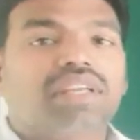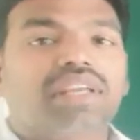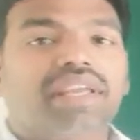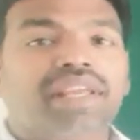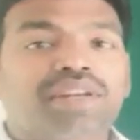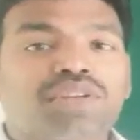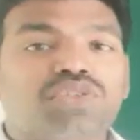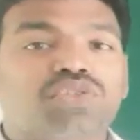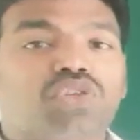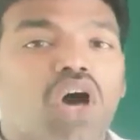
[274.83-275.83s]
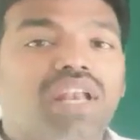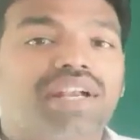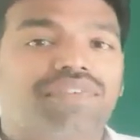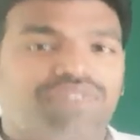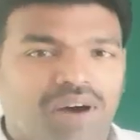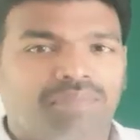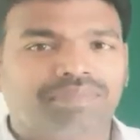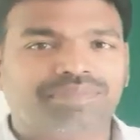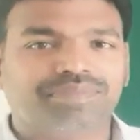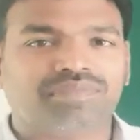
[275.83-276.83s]
in solid form,
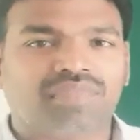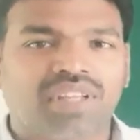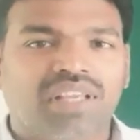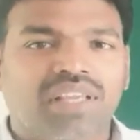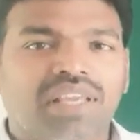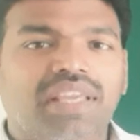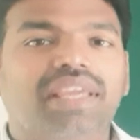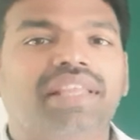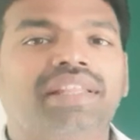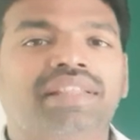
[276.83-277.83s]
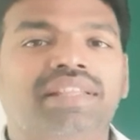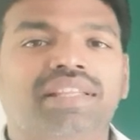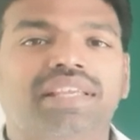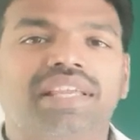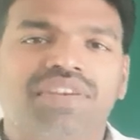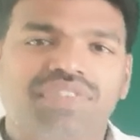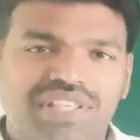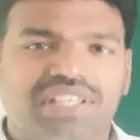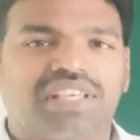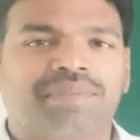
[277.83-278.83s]
in
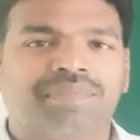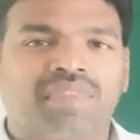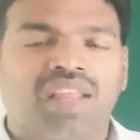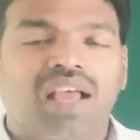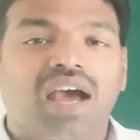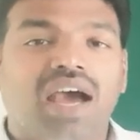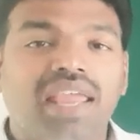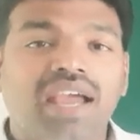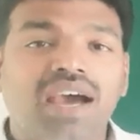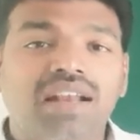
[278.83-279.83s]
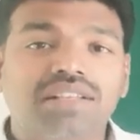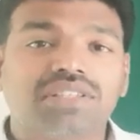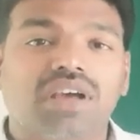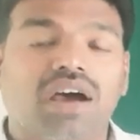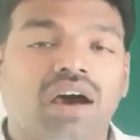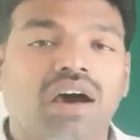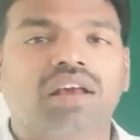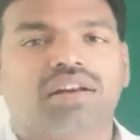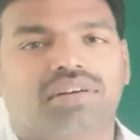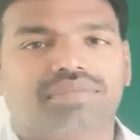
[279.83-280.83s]
which ions
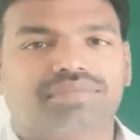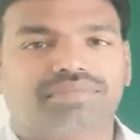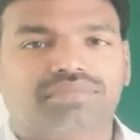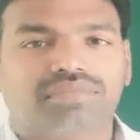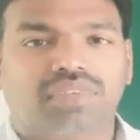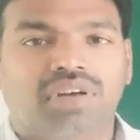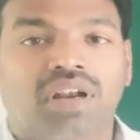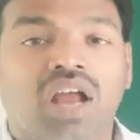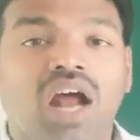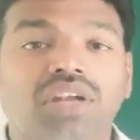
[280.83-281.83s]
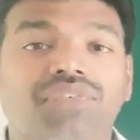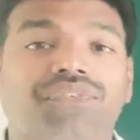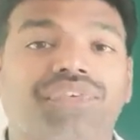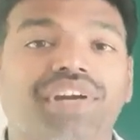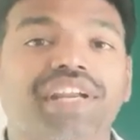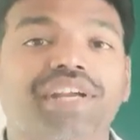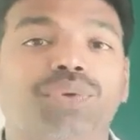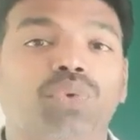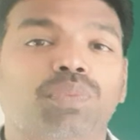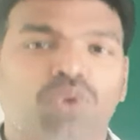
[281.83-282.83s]
are not
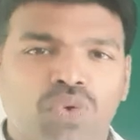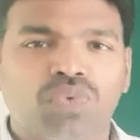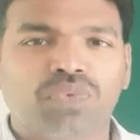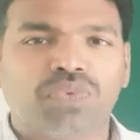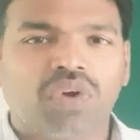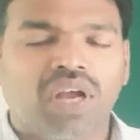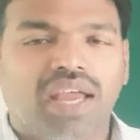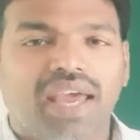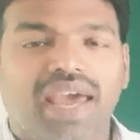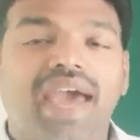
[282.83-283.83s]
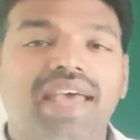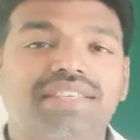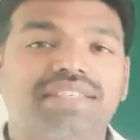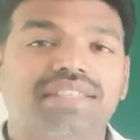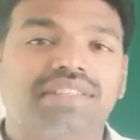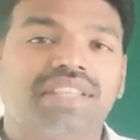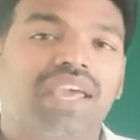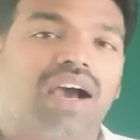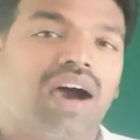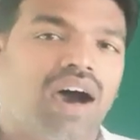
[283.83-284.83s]
free to move, as
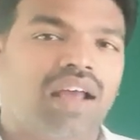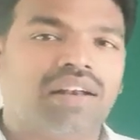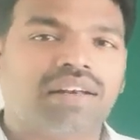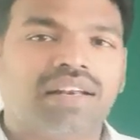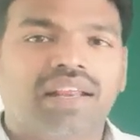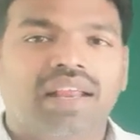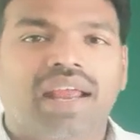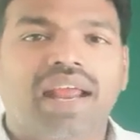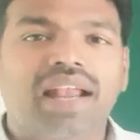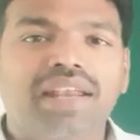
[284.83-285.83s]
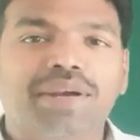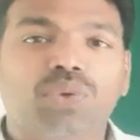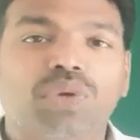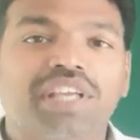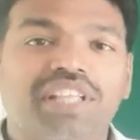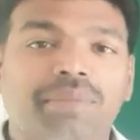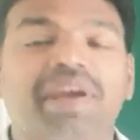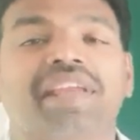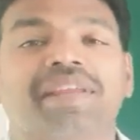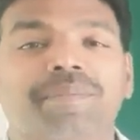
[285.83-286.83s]
they are held together
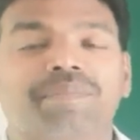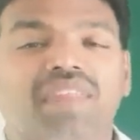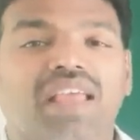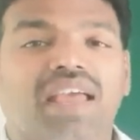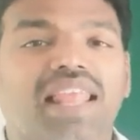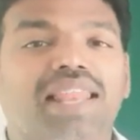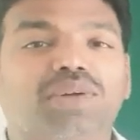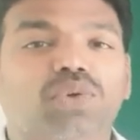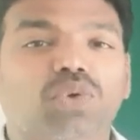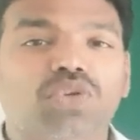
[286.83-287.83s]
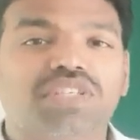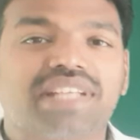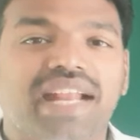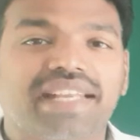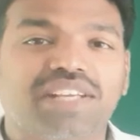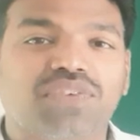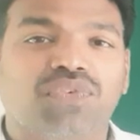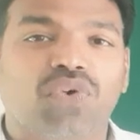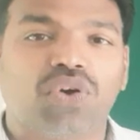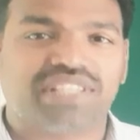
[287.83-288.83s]
by electrostatic
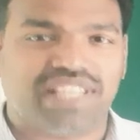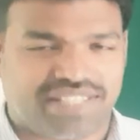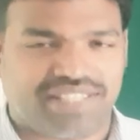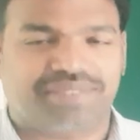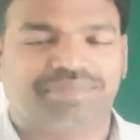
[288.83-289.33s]
forces